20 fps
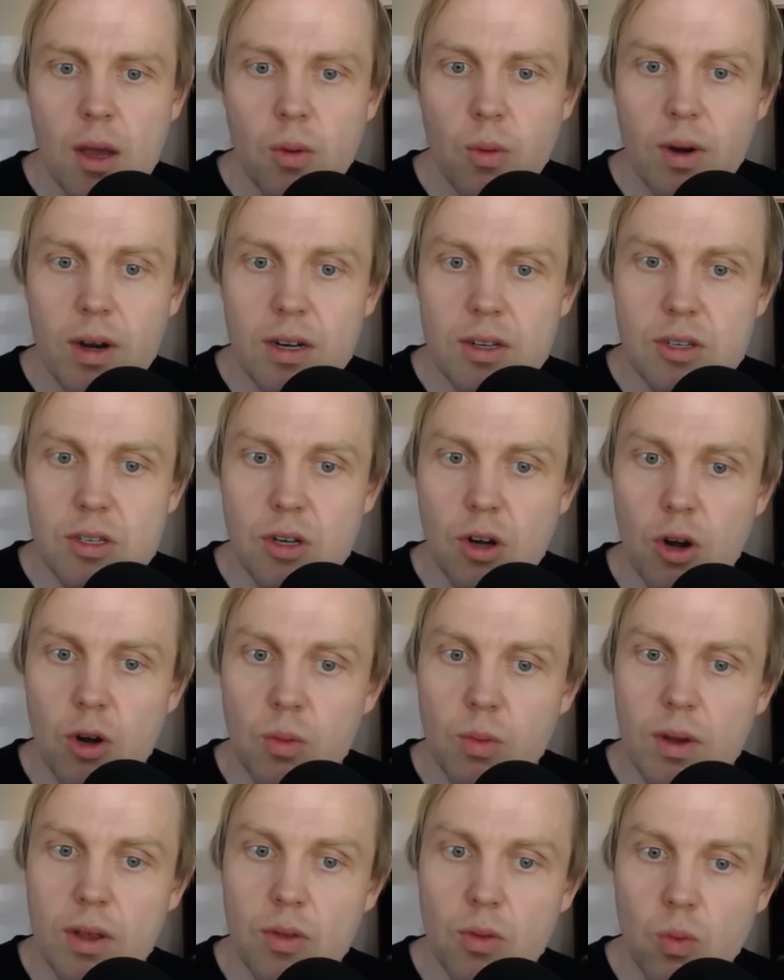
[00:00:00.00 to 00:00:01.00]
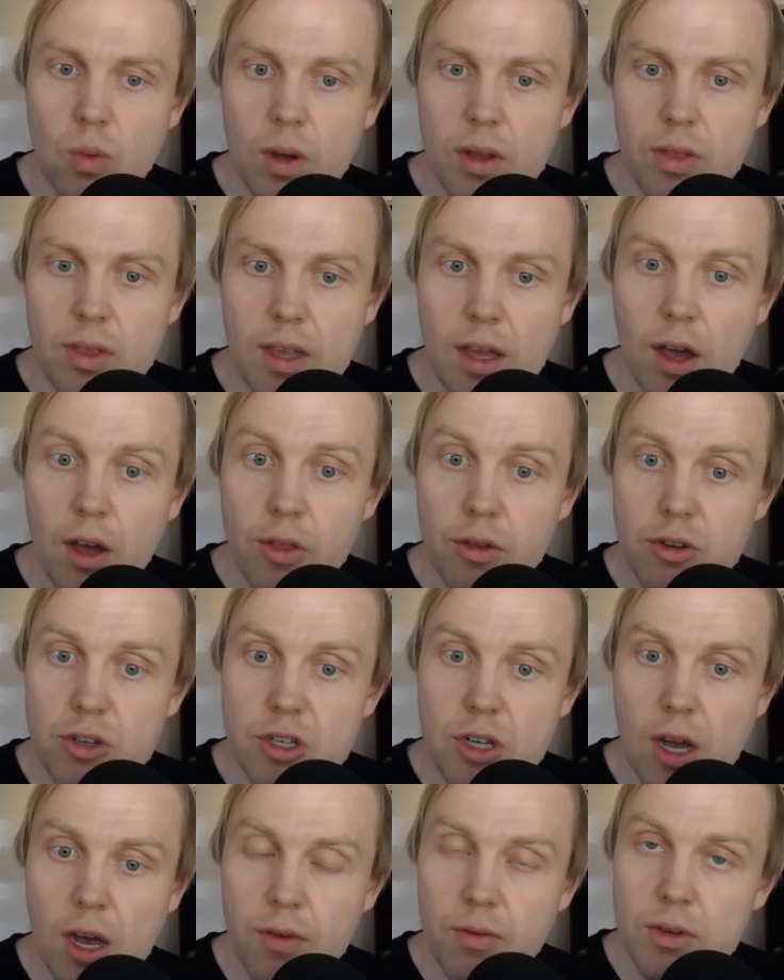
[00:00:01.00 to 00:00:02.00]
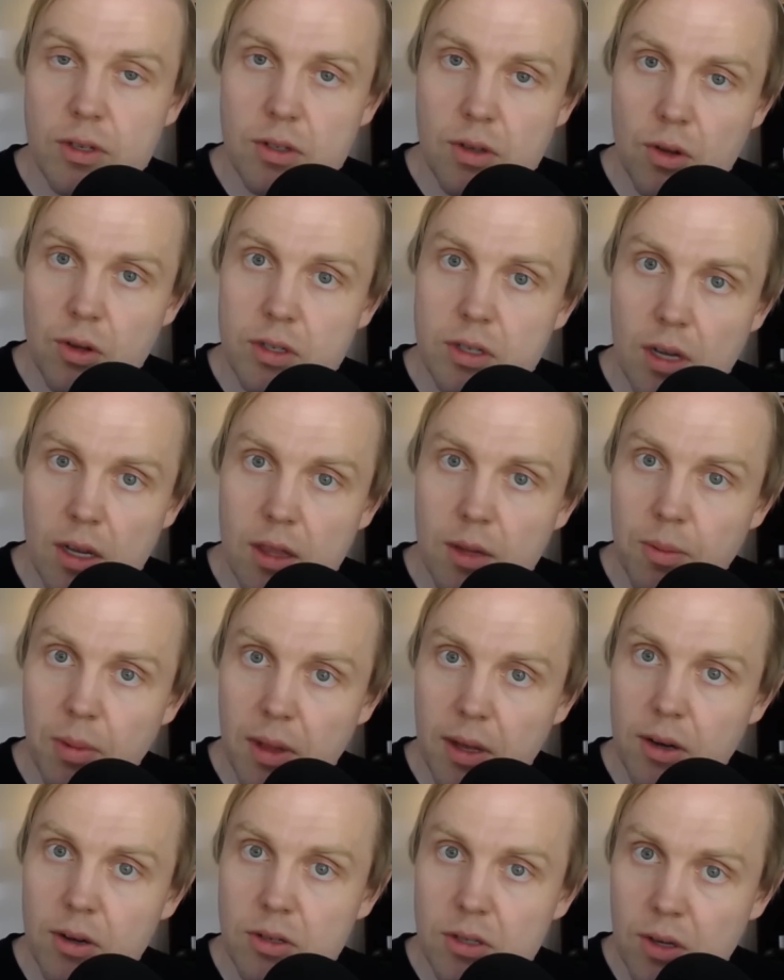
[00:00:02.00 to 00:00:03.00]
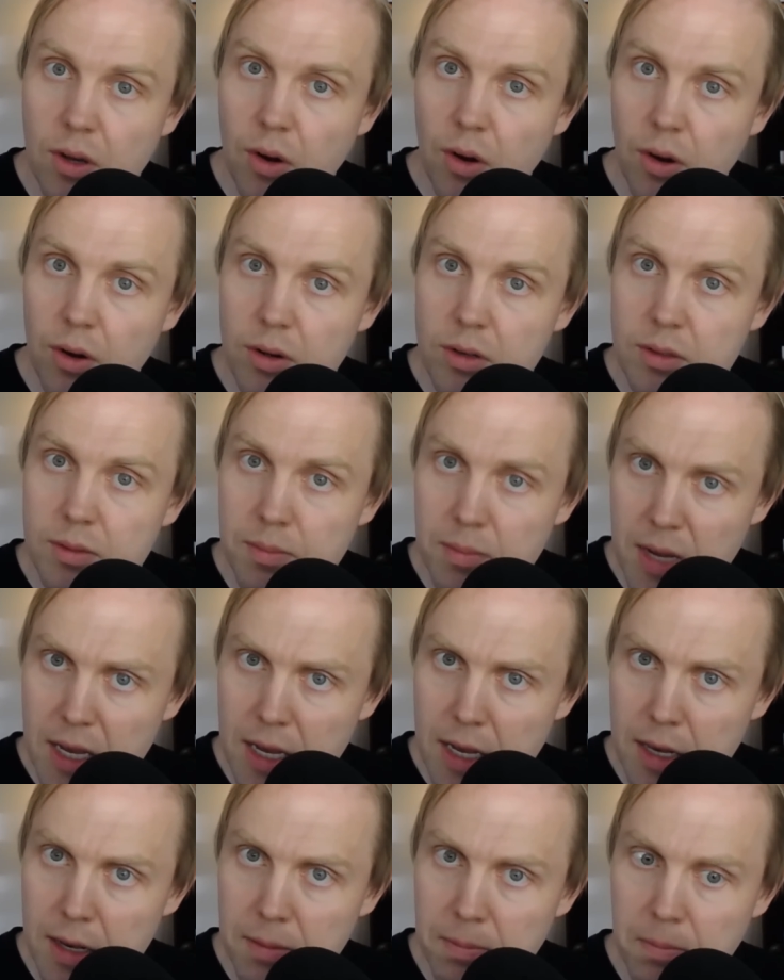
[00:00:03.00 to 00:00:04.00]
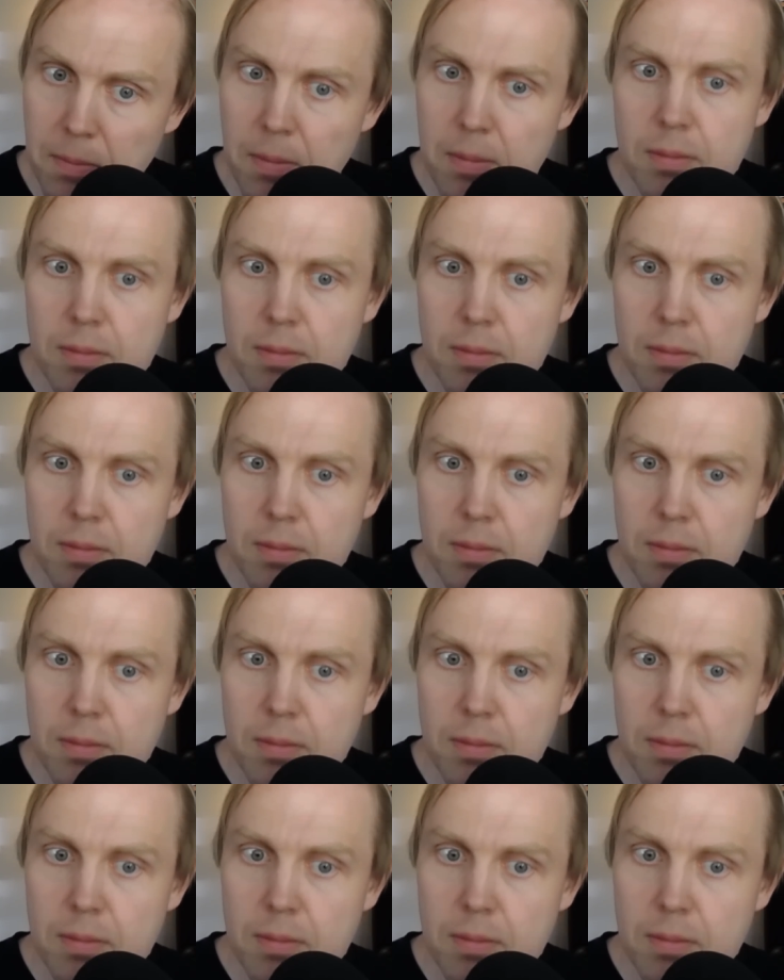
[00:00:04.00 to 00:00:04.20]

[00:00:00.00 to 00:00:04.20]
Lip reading: We're going to start with what the other shot results on the player's cards mean.